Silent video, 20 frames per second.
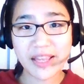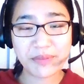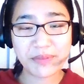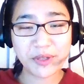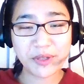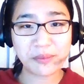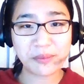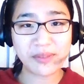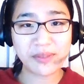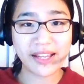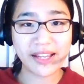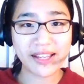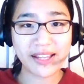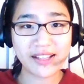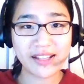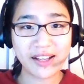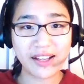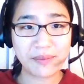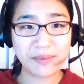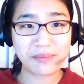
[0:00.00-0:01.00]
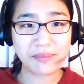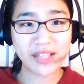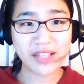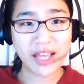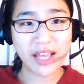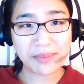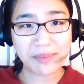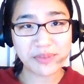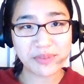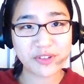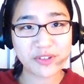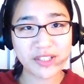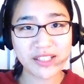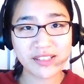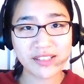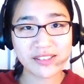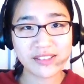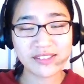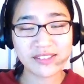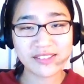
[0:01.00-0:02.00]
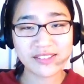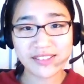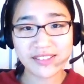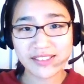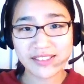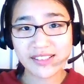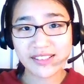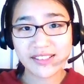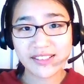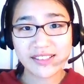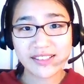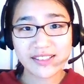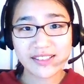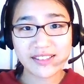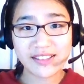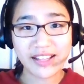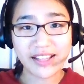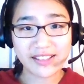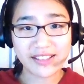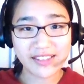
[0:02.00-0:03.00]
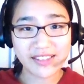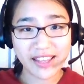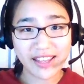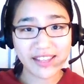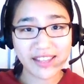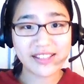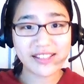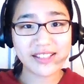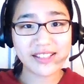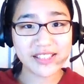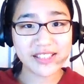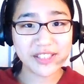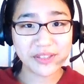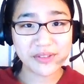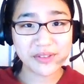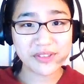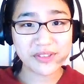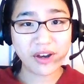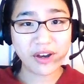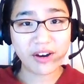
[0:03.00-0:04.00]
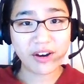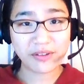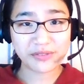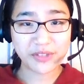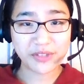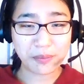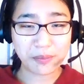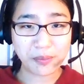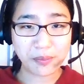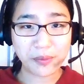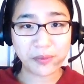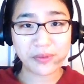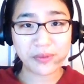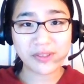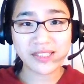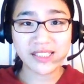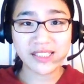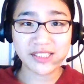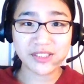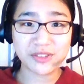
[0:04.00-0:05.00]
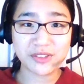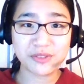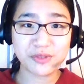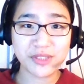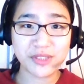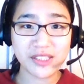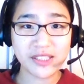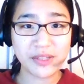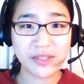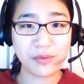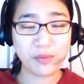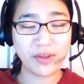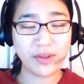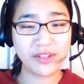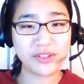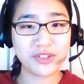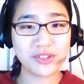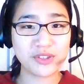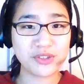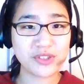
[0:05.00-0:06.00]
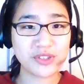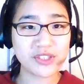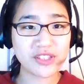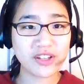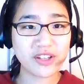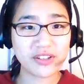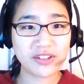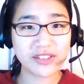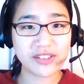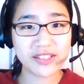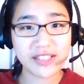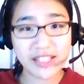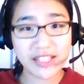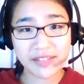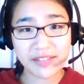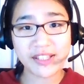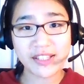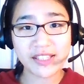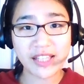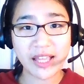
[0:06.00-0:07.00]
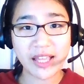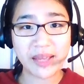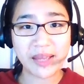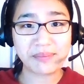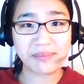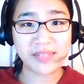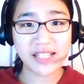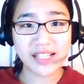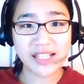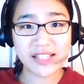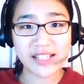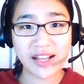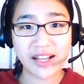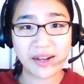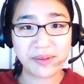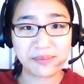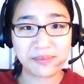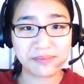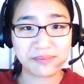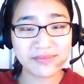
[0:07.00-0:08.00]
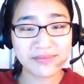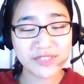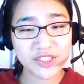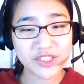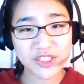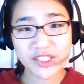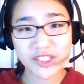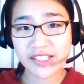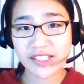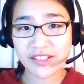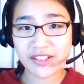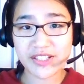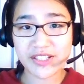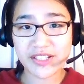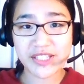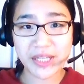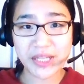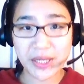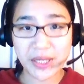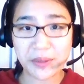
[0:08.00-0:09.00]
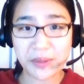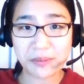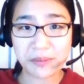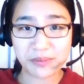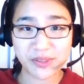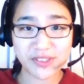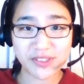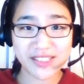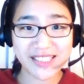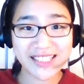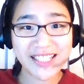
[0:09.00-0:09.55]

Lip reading: of like capturing, like taking stones off the board, you really want to start giving them these children's go books.